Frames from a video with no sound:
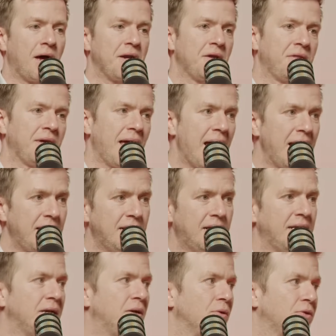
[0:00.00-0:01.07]
I don't think any
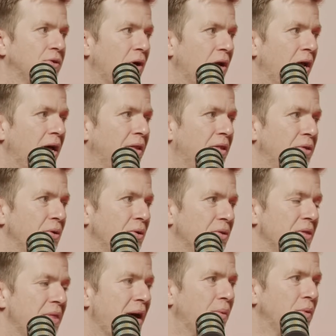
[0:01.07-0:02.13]
legal scholar thought
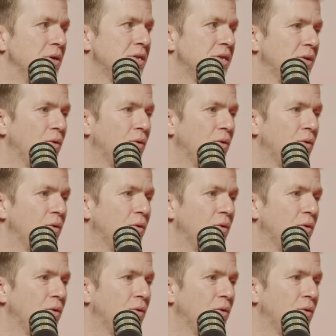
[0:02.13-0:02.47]
that would,